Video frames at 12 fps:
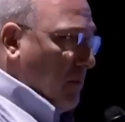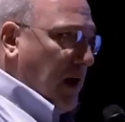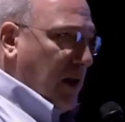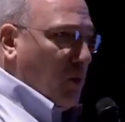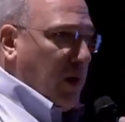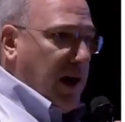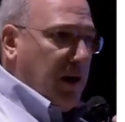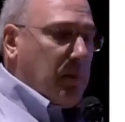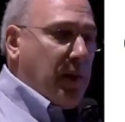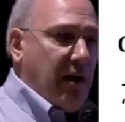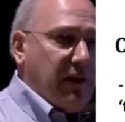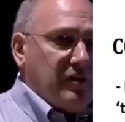And by the way, I
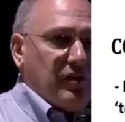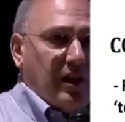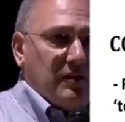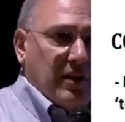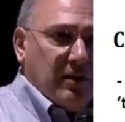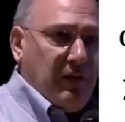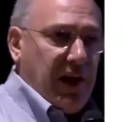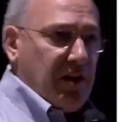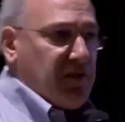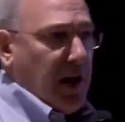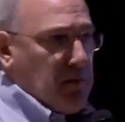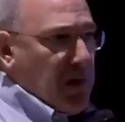apologize in
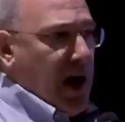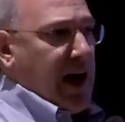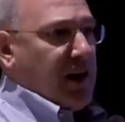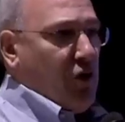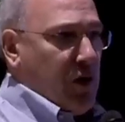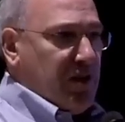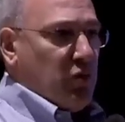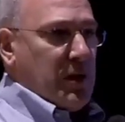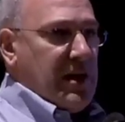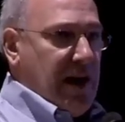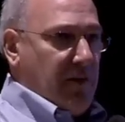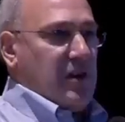advance, I'm not going to
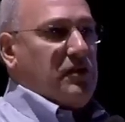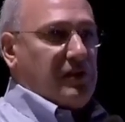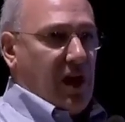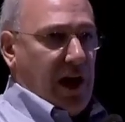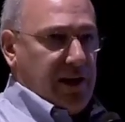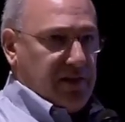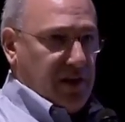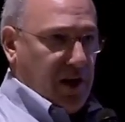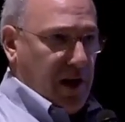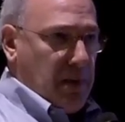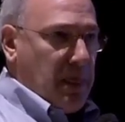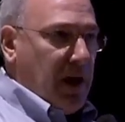read every slide
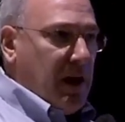tonight